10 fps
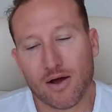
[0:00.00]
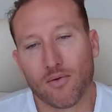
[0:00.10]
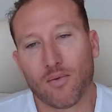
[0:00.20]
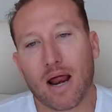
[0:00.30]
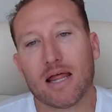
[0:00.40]

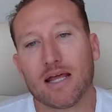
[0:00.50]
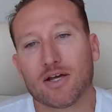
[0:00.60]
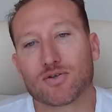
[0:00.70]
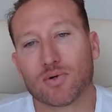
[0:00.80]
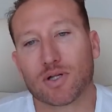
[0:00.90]
What I think
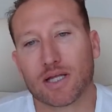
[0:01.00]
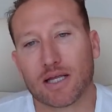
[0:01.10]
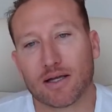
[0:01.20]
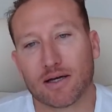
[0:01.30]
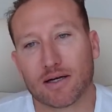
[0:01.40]
is
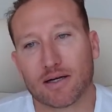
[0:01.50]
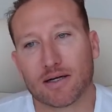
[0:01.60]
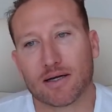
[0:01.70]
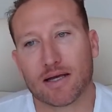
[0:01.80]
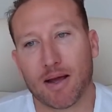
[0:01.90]
really
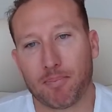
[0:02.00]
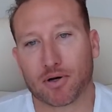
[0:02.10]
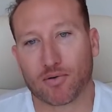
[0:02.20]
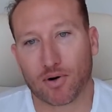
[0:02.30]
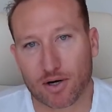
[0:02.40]

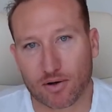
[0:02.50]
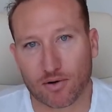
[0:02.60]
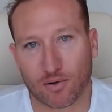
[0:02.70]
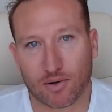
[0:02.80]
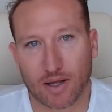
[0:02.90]

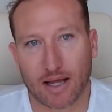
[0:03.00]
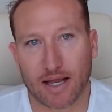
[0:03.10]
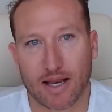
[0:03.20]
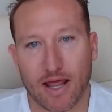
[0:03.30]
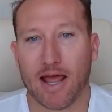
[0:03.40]
hypocritical
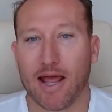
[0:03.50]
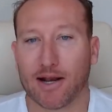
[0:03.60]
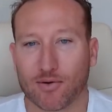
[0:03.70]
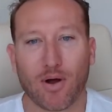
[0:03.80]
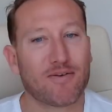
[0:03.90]
and,
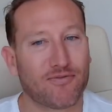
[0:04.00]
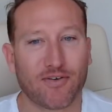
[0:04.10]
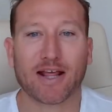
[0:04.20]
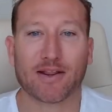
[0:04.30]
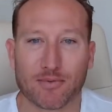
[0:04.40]
and quite
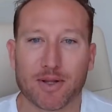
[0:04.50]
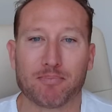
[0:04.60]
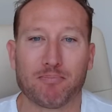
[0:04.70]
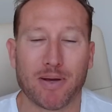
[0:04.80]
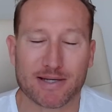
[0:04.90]
frankly really
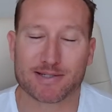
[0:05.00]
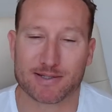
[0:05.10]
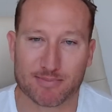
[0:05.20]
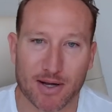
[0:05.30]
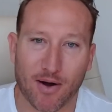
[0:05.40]

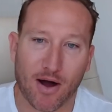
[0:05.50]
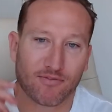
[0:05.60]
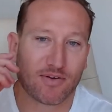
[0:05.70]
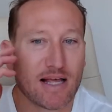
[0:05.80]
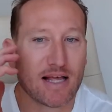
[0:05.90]
pisses me
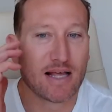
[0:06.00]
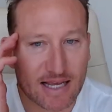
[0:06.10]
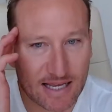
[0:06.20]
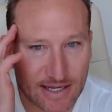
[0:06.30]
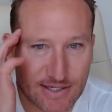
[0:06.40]
off
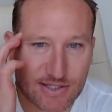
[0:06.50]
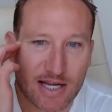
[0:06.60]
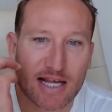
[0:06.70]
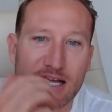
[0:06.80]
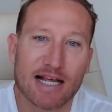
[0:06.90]

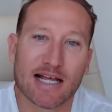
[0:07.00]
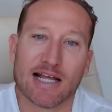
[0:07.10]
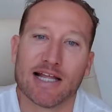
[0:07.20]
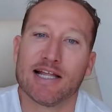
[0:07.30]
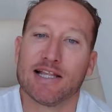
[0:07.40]
is
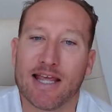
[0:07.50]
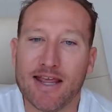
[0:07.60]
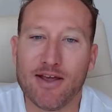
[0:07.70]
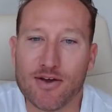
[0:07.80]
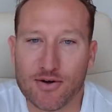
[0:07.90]
the
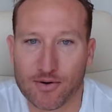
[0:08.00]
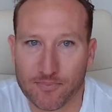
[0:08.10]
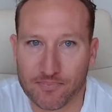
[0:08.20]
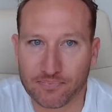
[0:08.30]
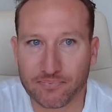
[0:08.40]
E
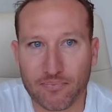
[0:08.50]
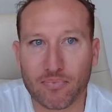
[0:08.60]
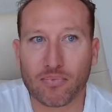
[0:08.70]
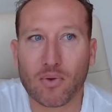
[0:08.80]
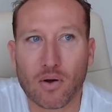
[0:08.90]
U,
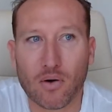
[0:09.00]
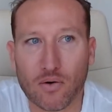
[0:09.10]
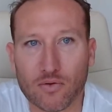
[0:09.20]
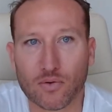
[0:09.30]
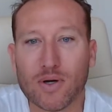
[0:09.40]

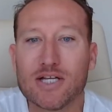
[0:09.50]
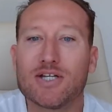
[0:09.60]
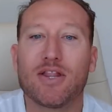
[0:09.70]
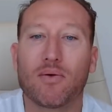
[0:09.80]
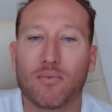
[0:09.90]
the
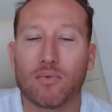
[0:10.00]
reason they